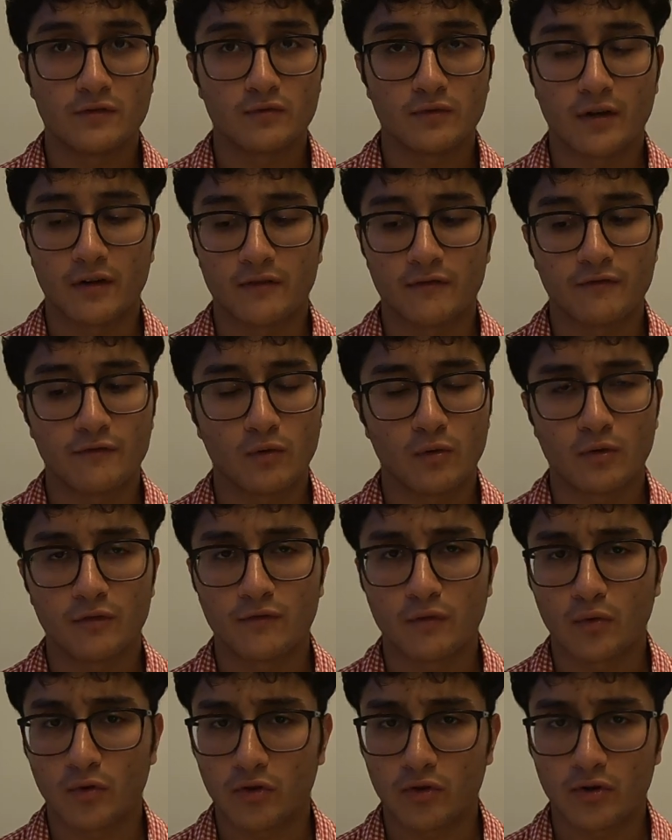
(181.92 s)
to around
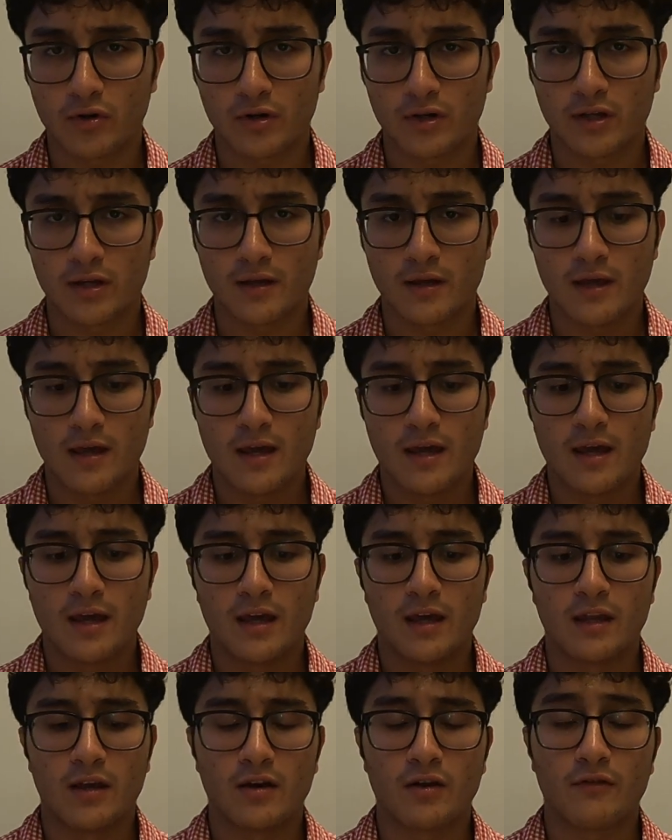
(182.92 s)
4:30,
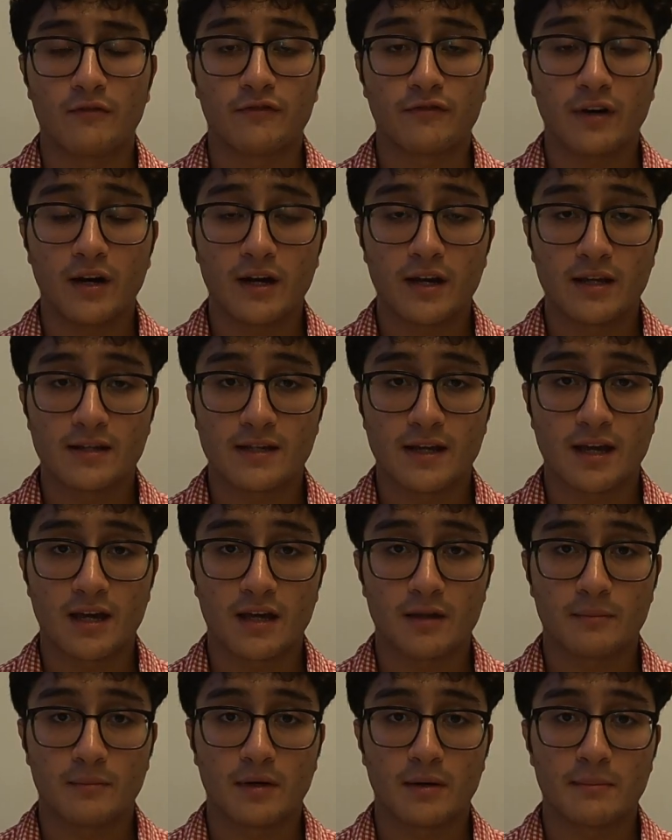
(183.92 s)
and then on Fridays I
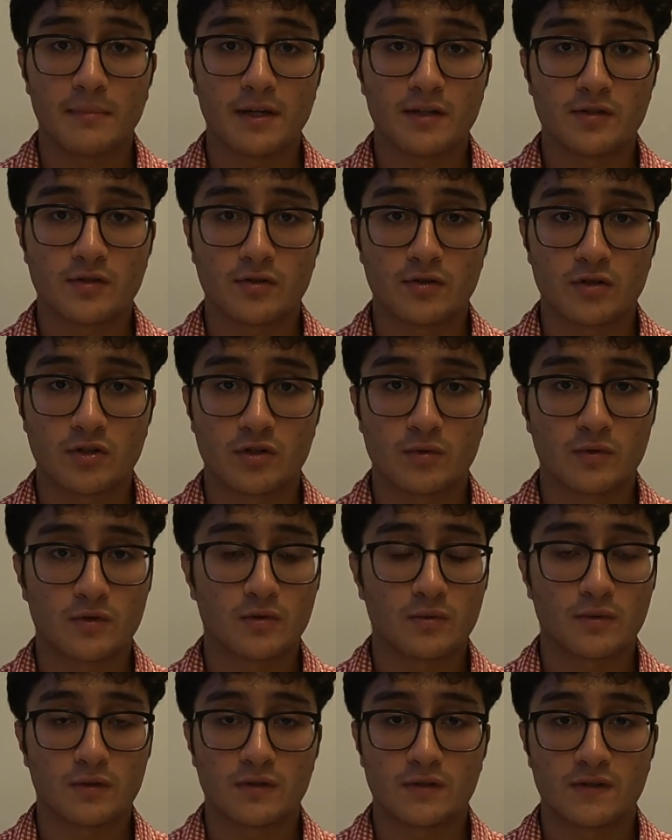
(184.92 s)
had my med-surg,
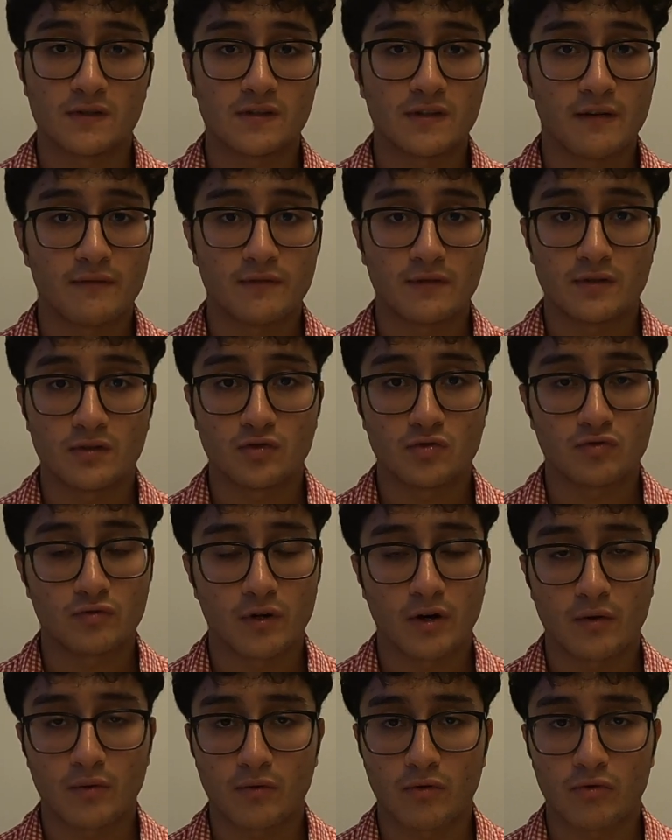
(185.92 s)
which was 7 to
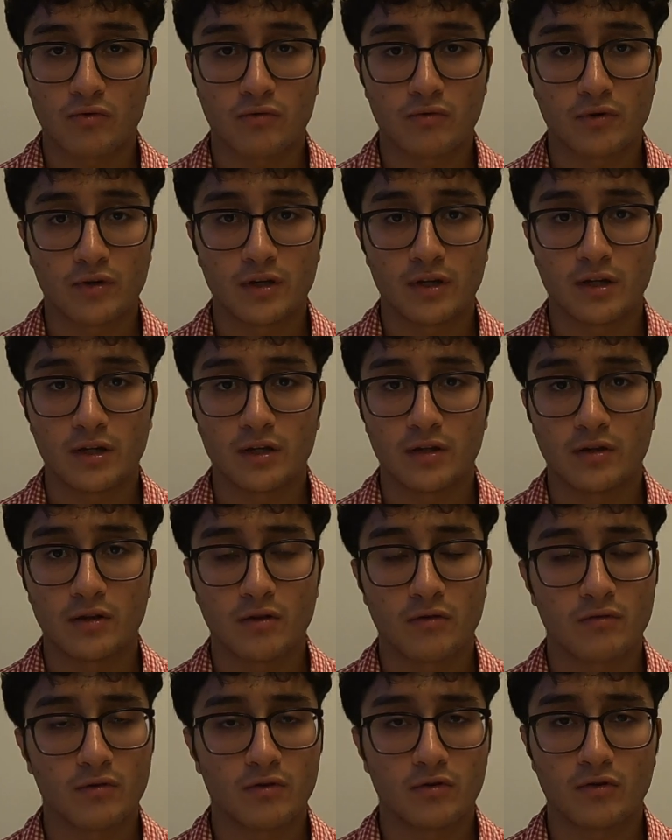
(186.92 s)
around
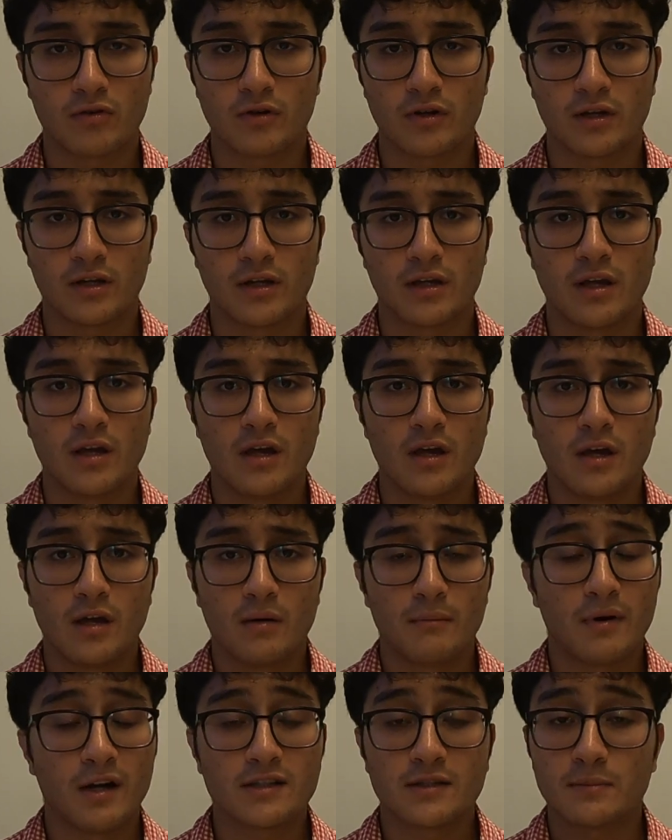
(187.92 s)
3:30,
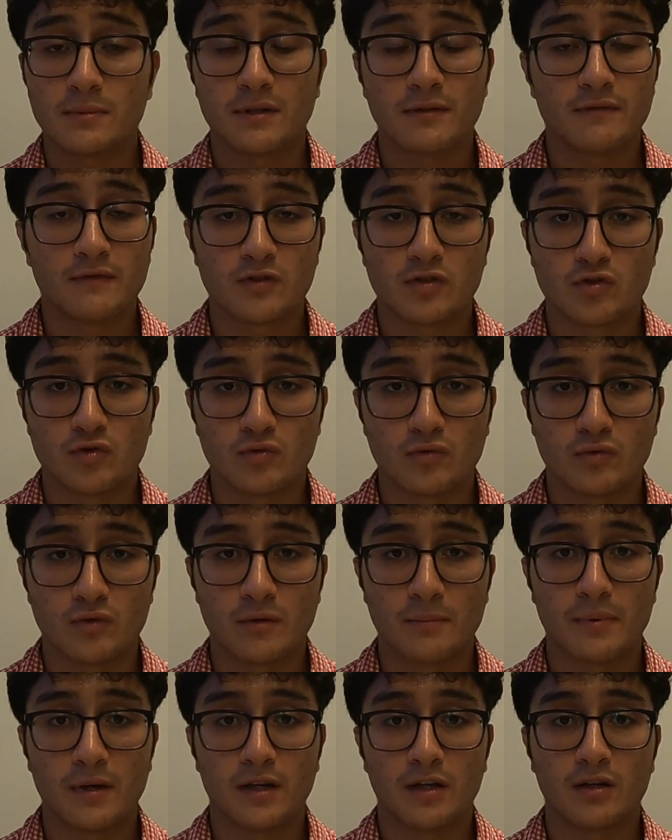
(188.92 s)
possibly even 2,
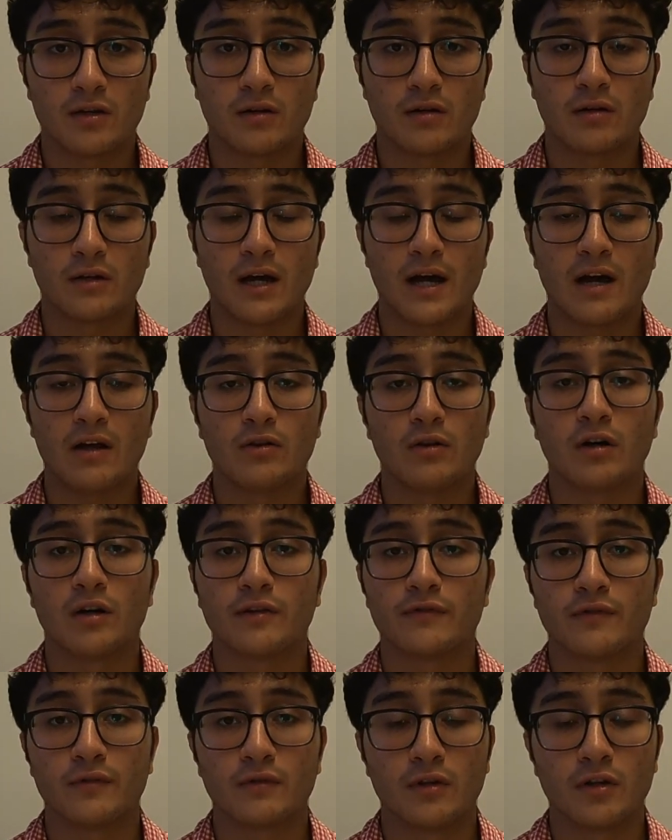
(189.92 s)
depending on how
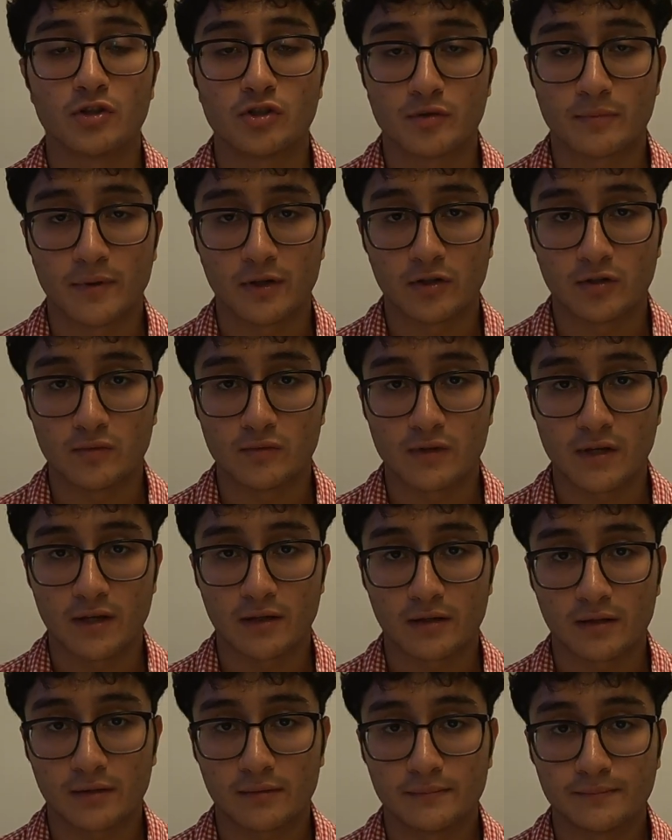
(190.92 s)
long of a lunch break you
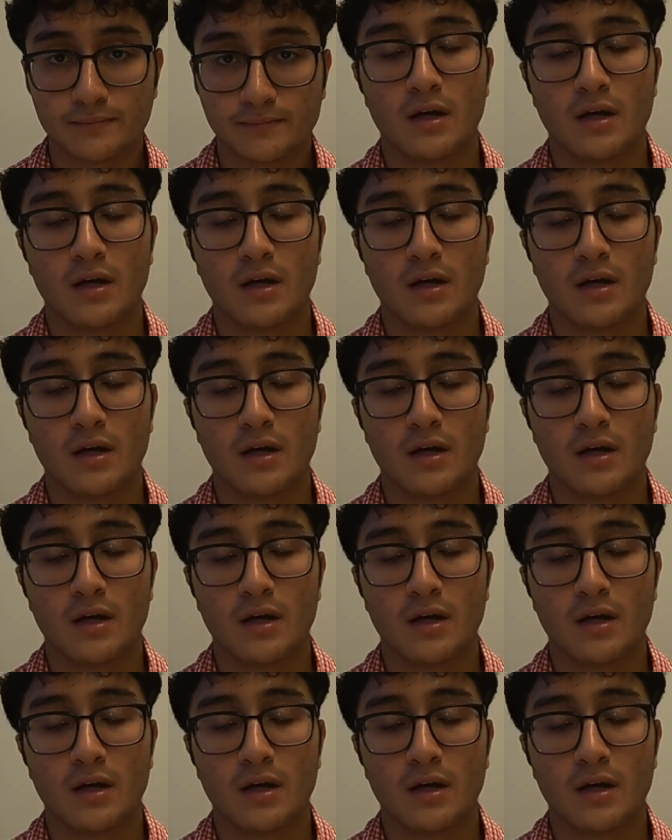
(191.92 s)
take.